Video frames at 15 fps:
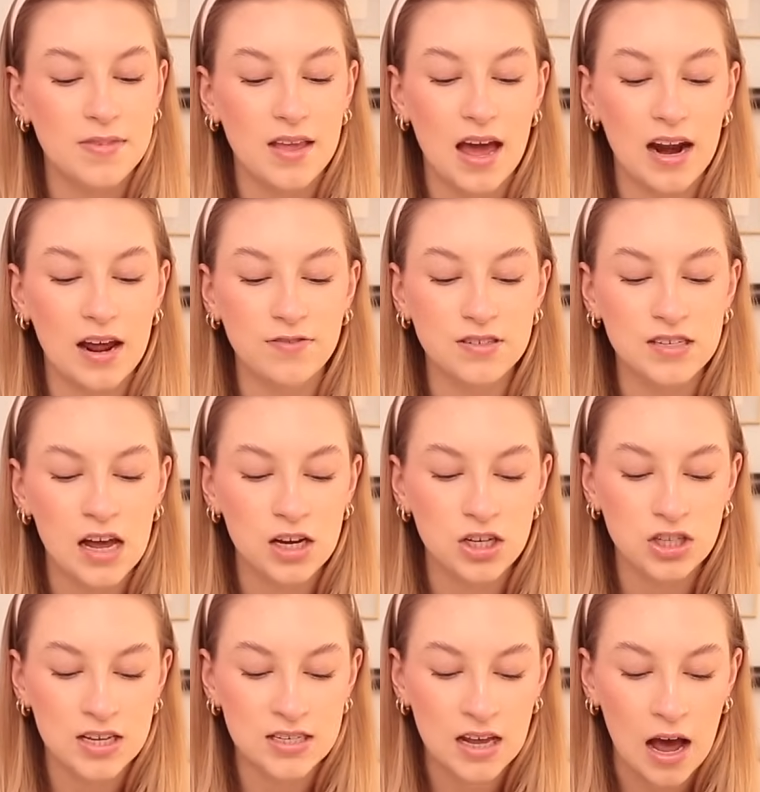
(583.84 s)
And I've searched
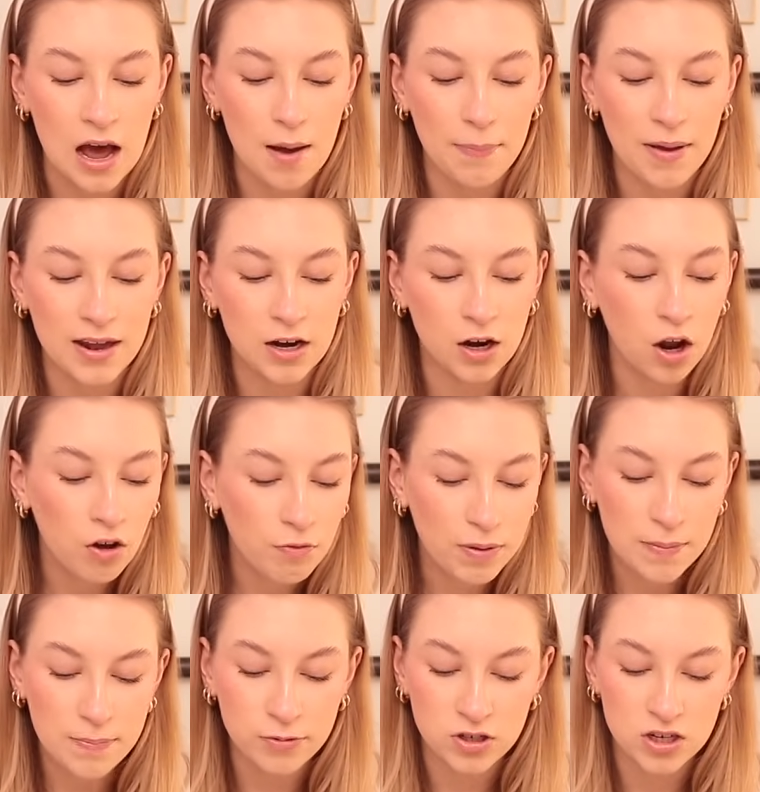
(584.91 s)
this up and a lot of
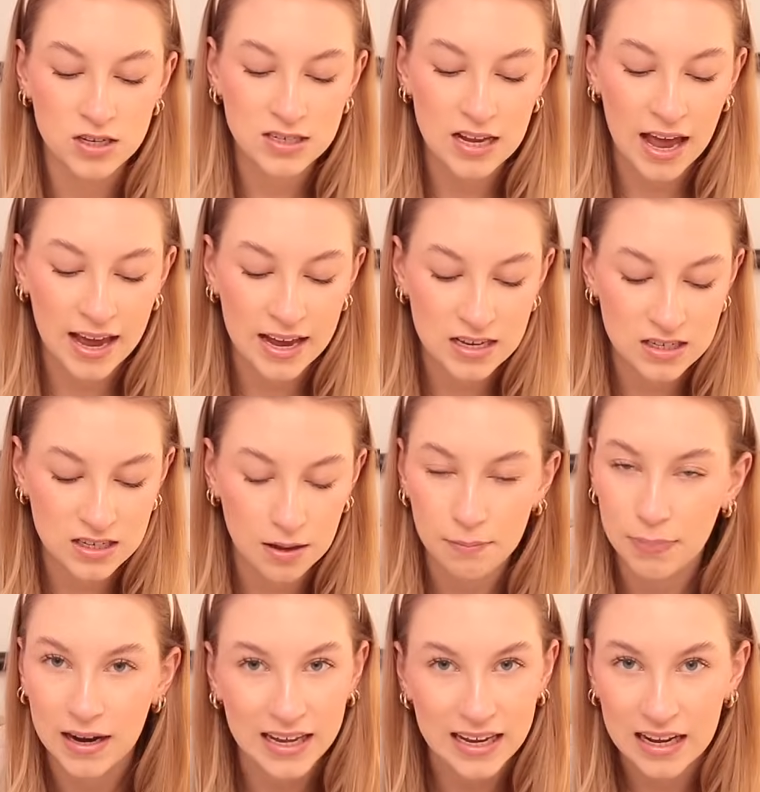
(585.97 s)
people just say it's
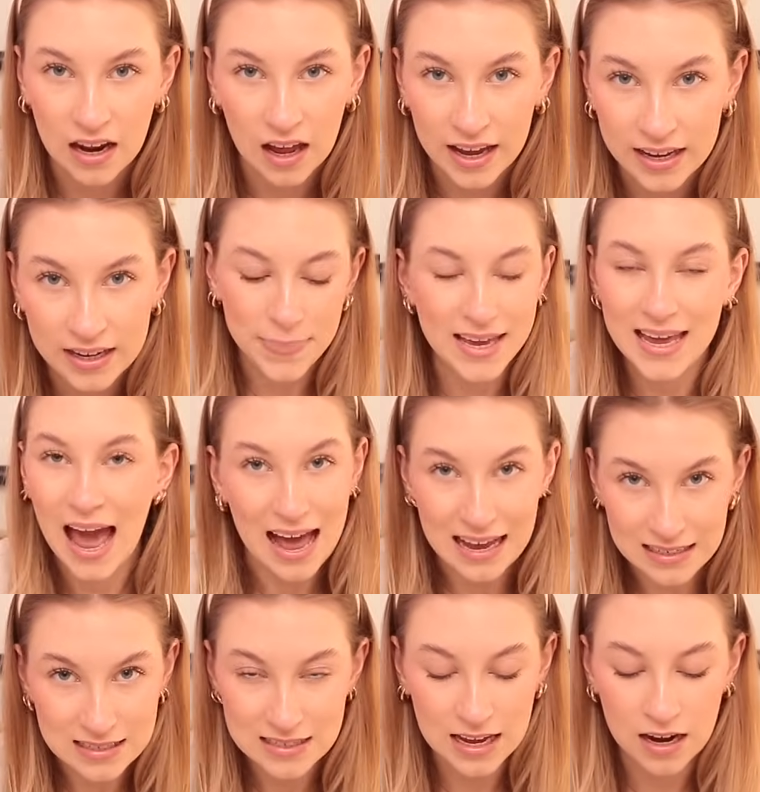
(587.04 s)
complete like
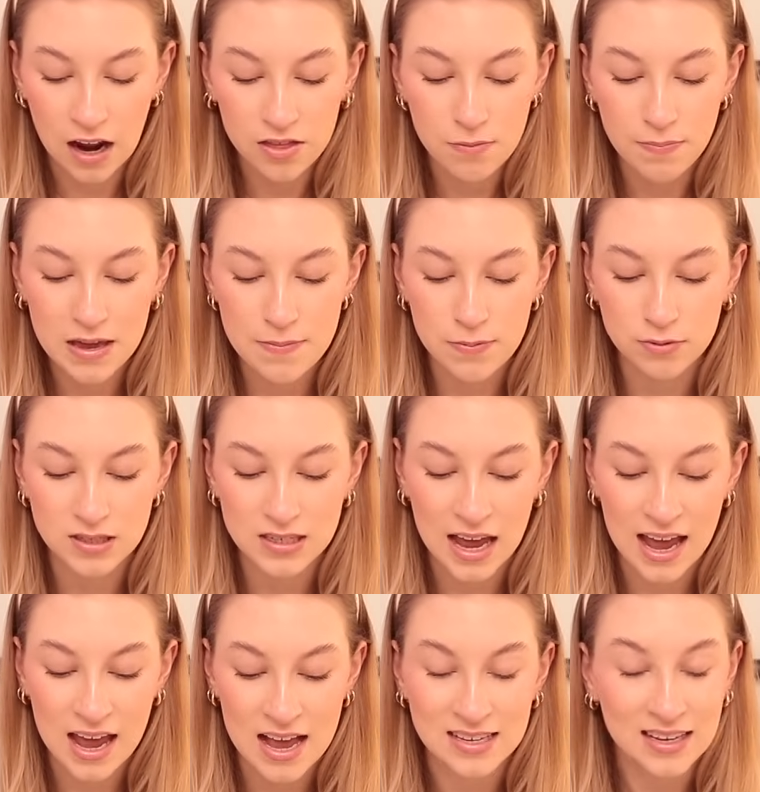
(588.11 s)
BS, and other people
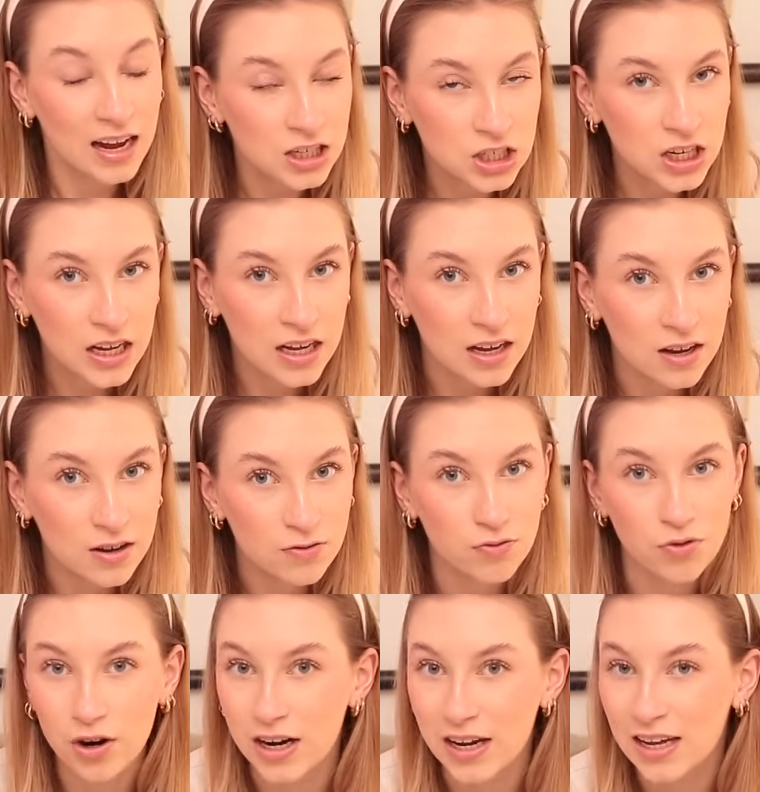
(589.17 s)
say it's actually
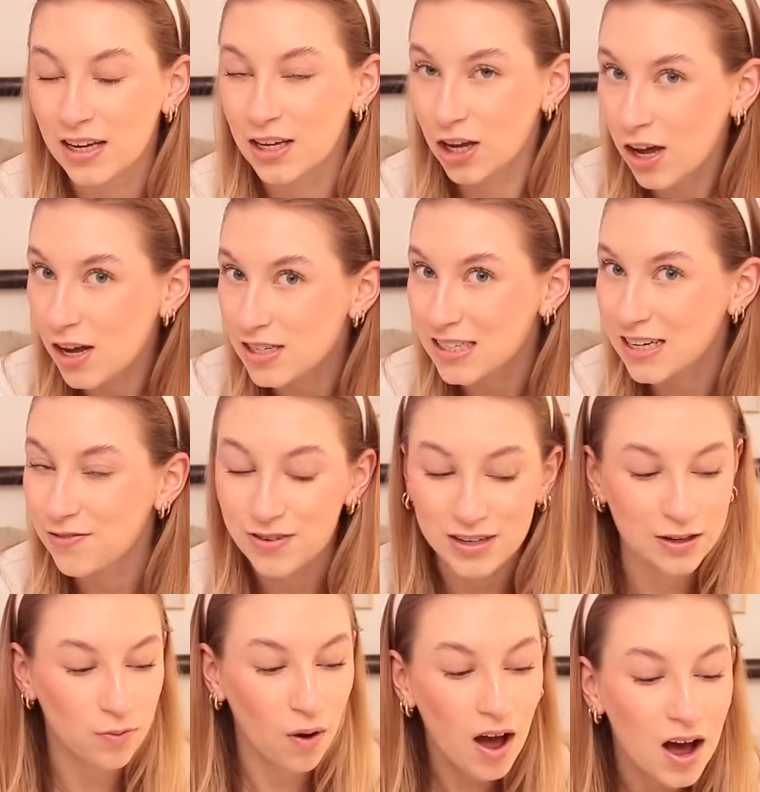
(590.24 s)
really good and it
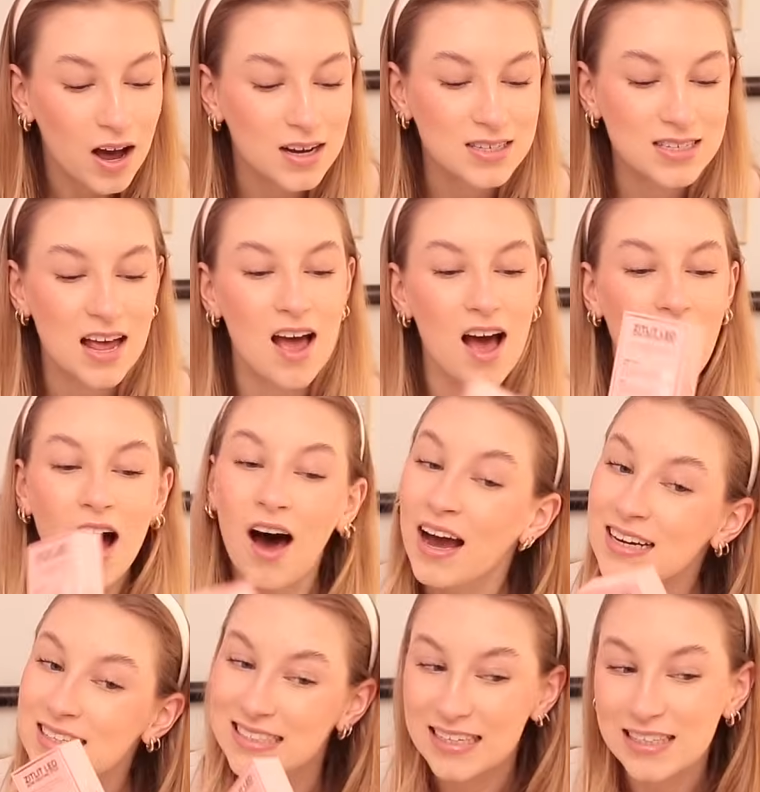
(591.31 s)
really works.
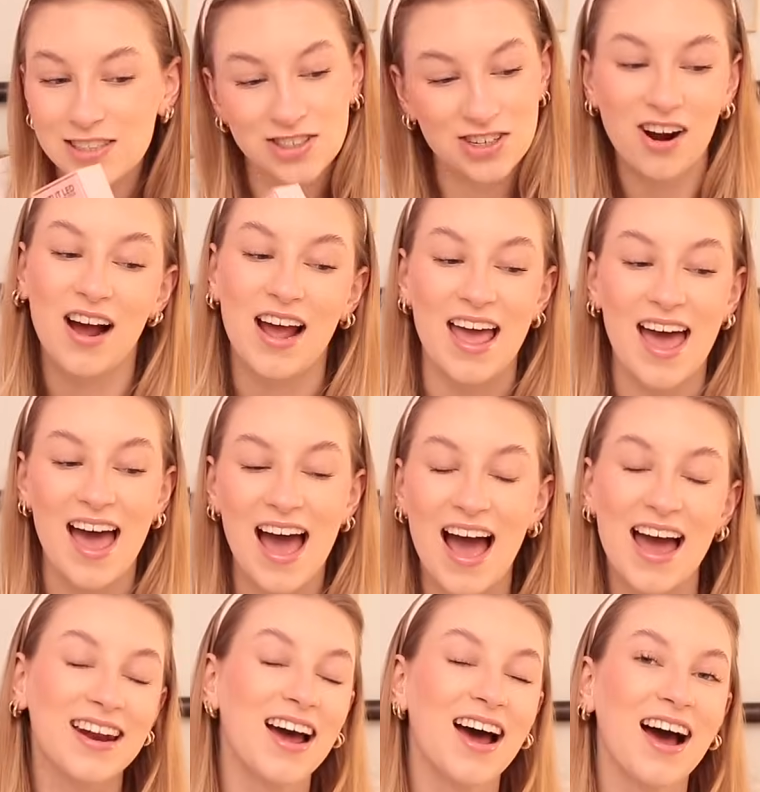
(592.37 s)
I did try it
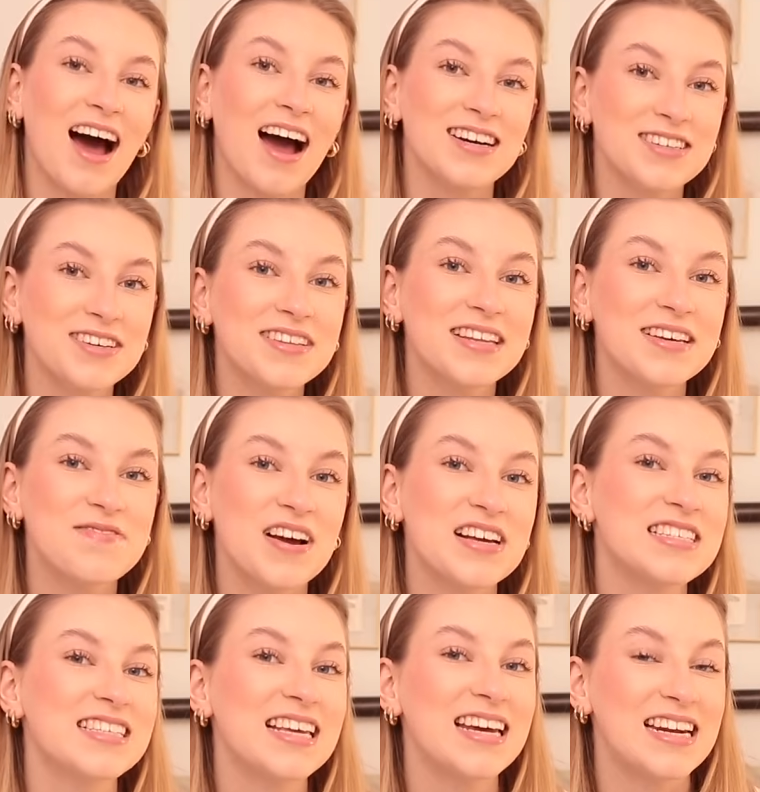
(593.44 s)
and I do think my
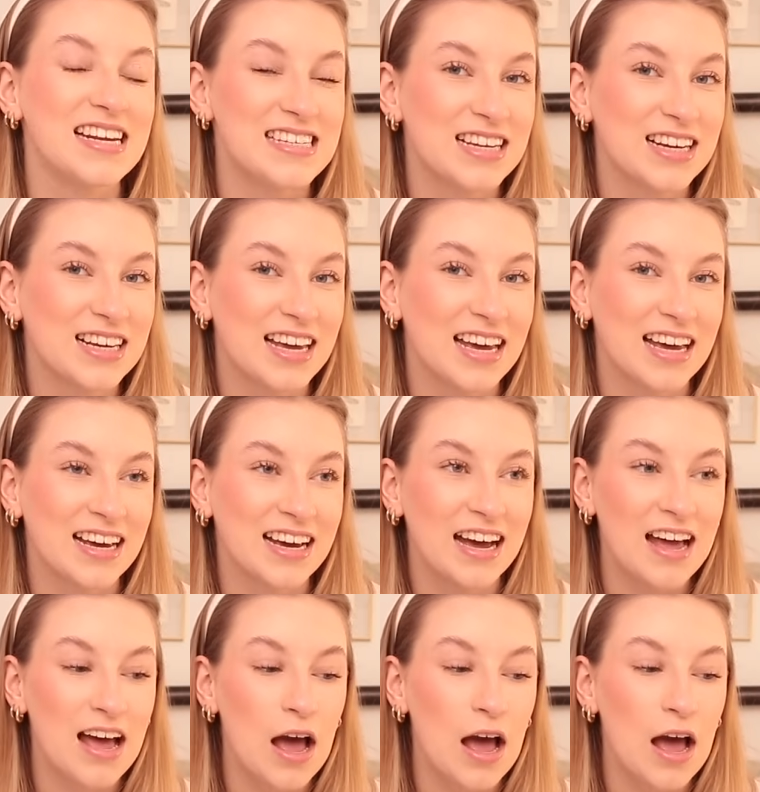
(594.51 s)
skin is looking